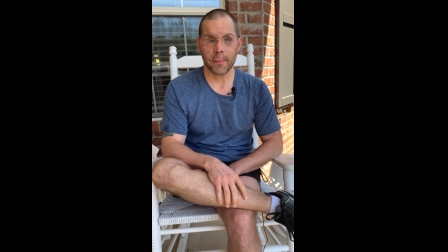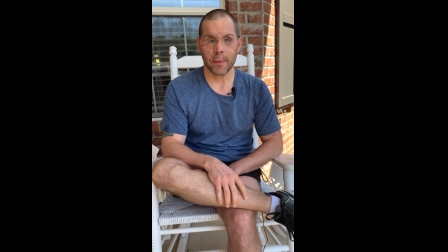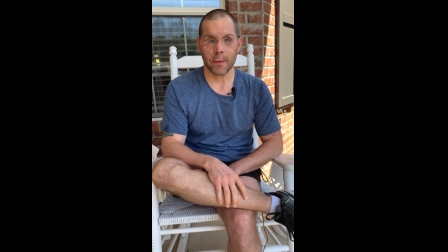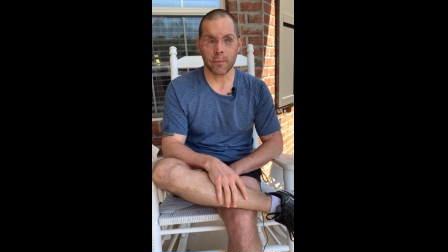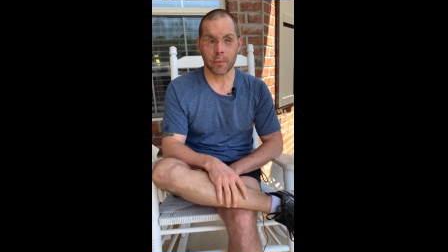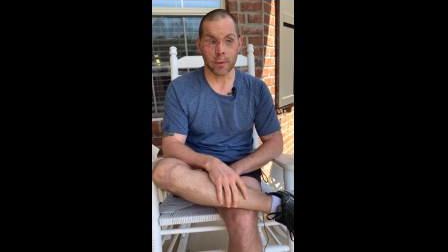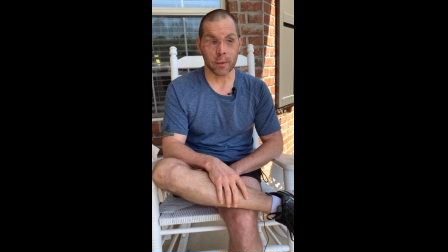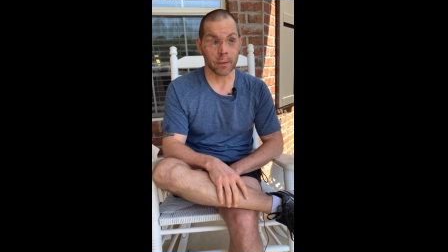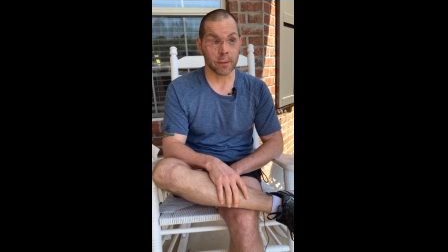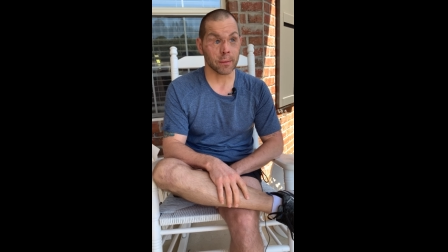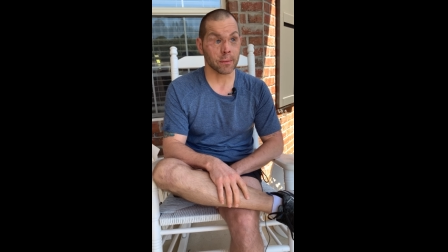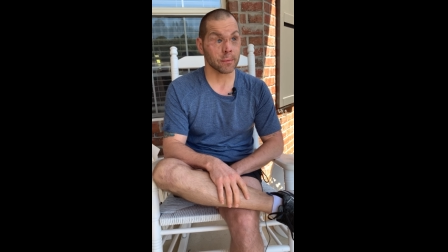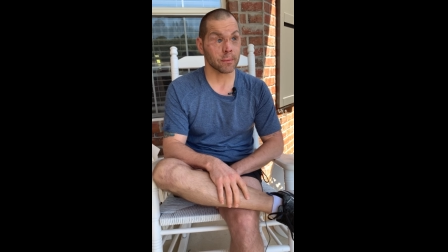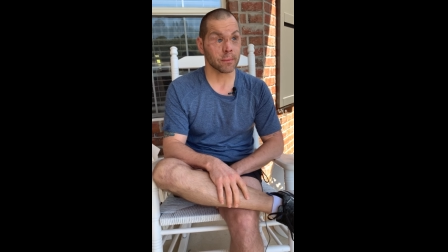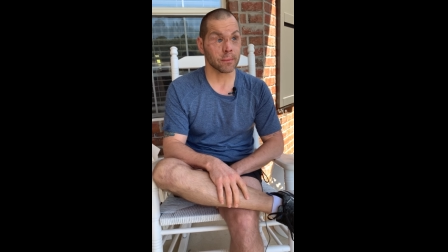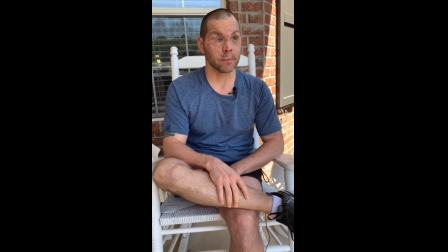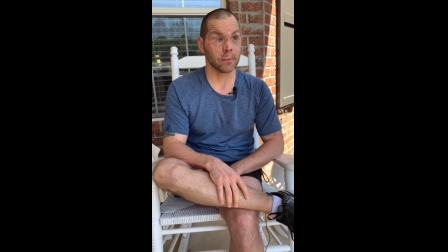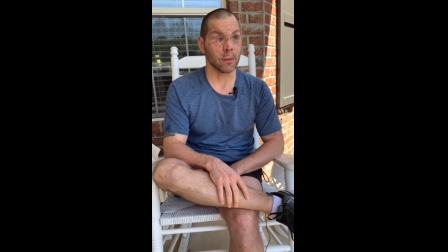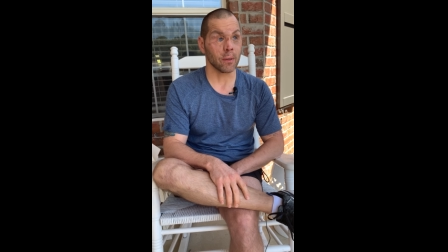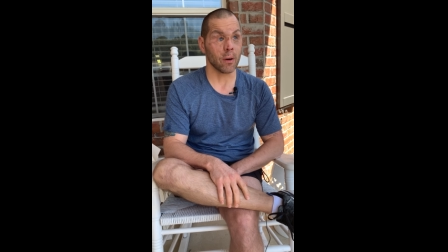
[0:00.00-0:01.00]
We're
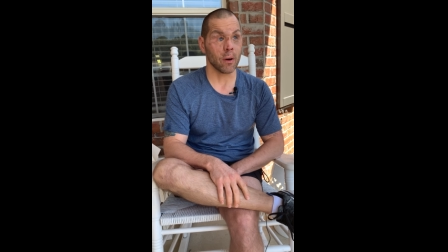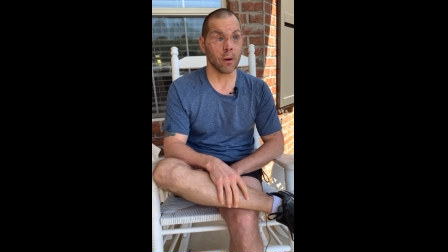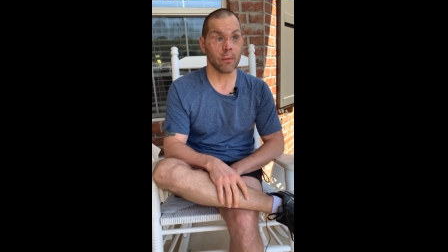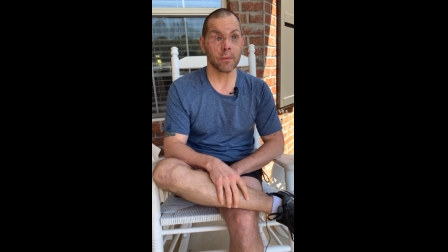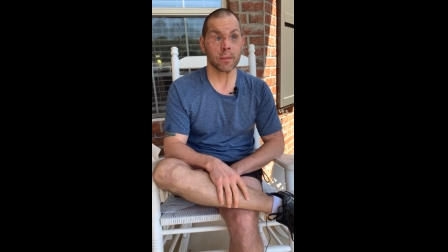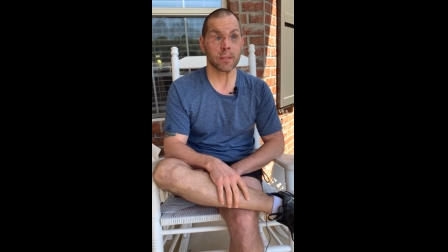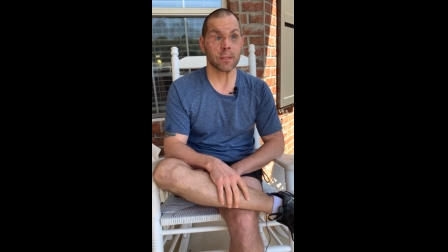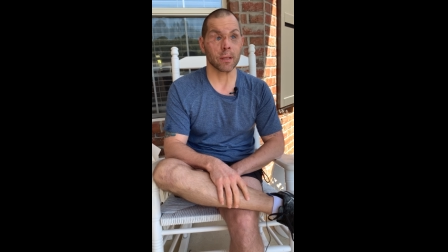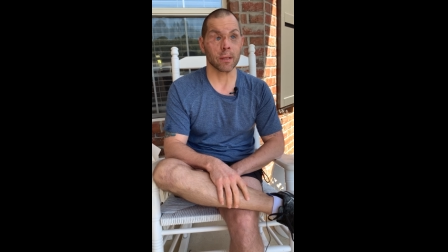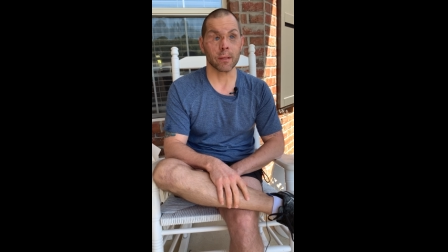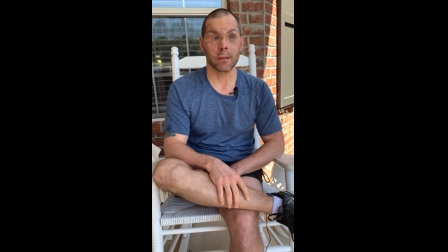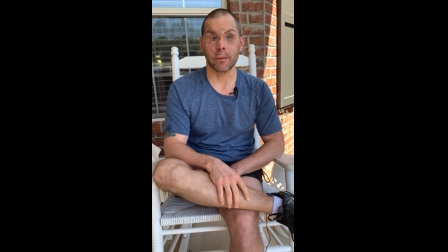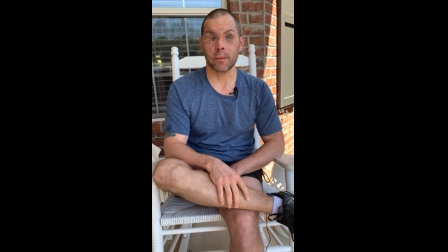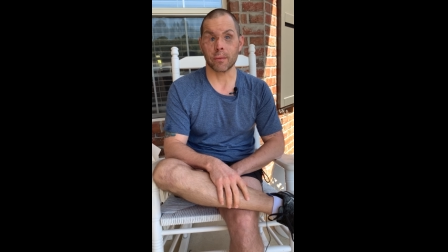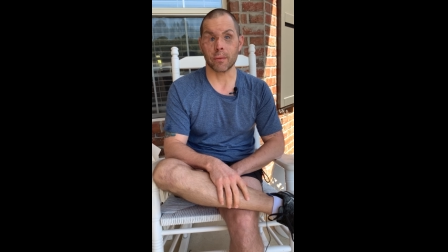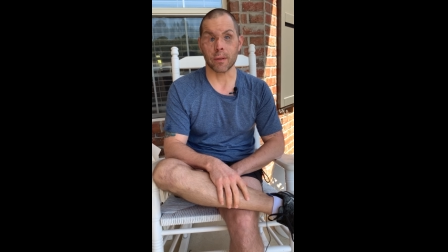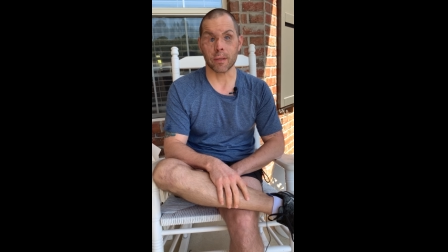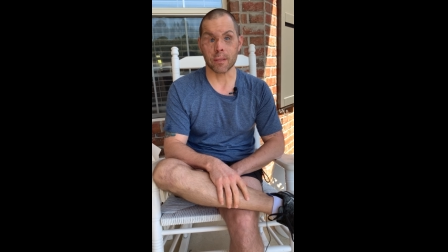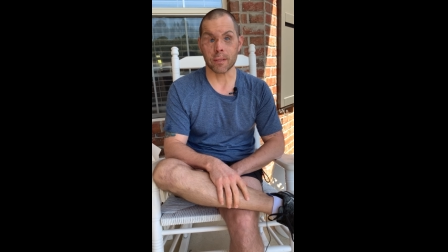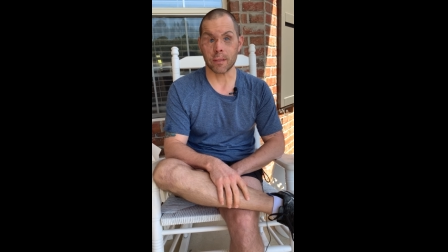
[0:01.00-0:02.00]
all of a sudden
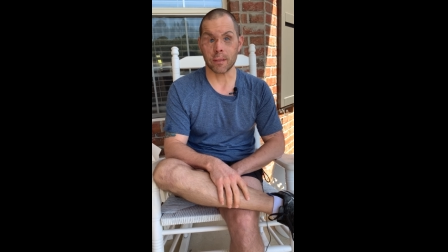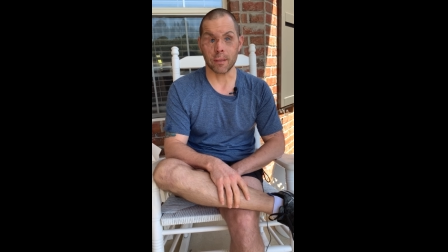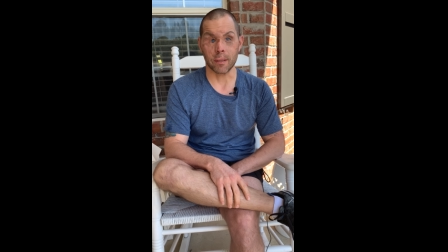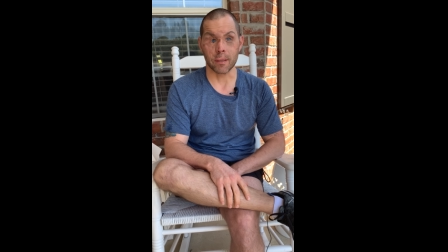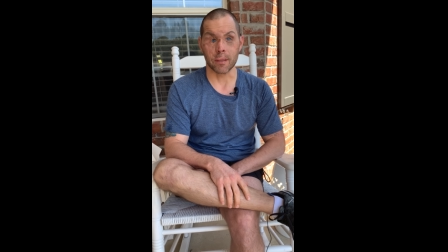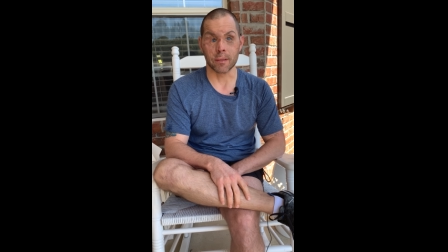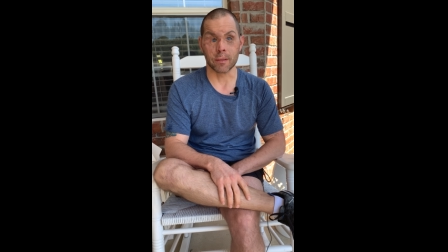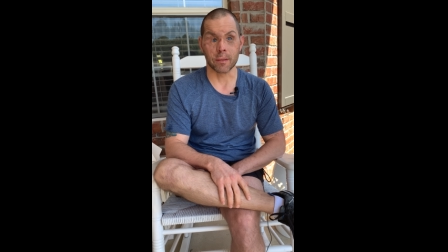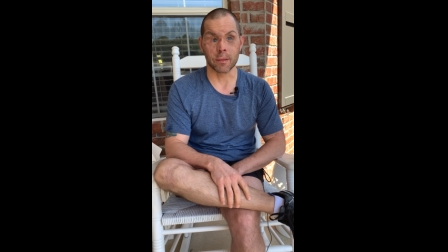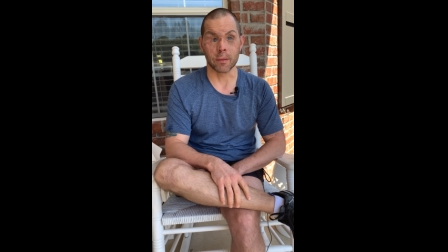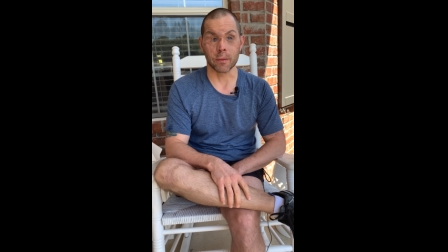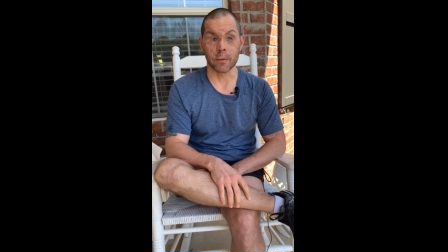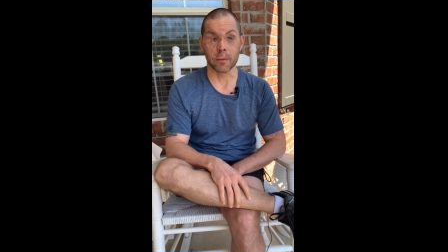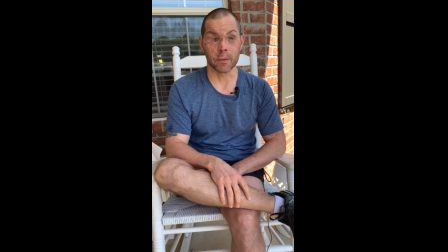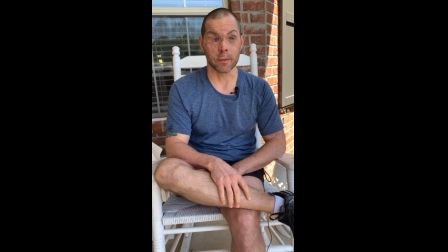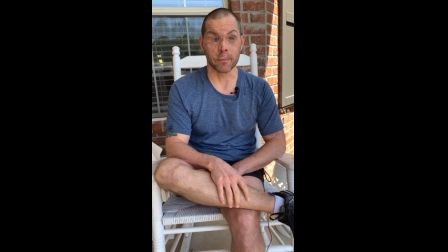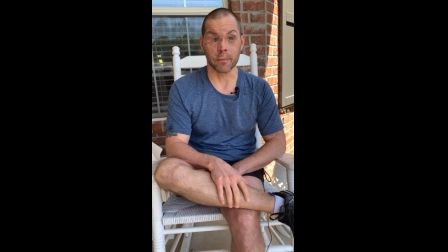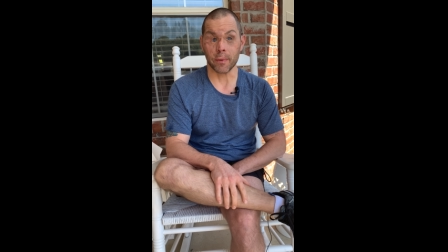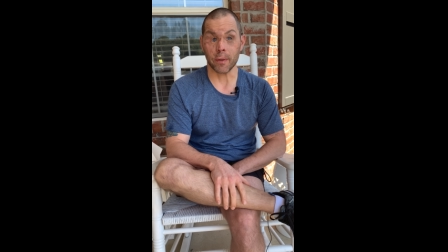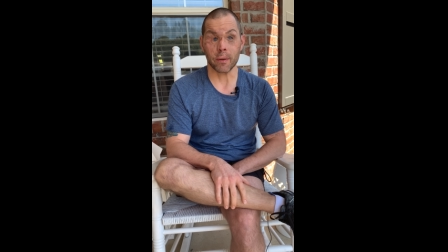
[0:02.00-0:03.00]
thrust into
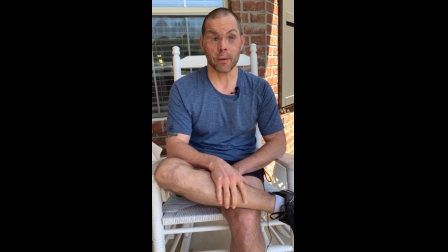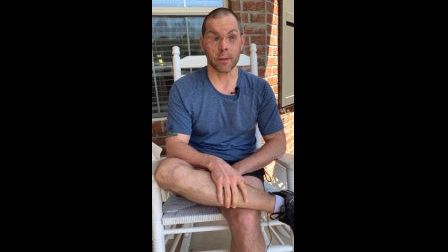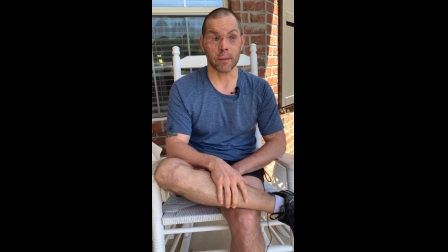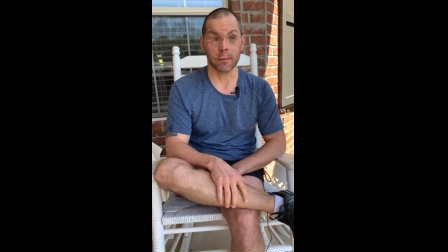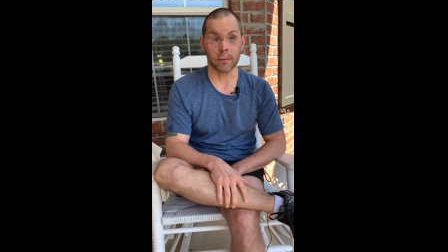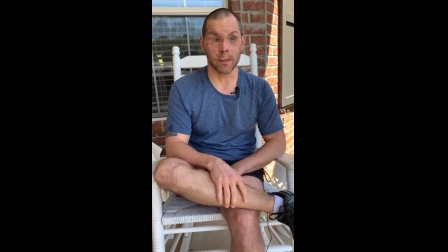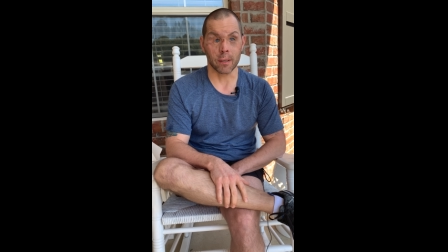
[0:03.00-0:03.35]
some very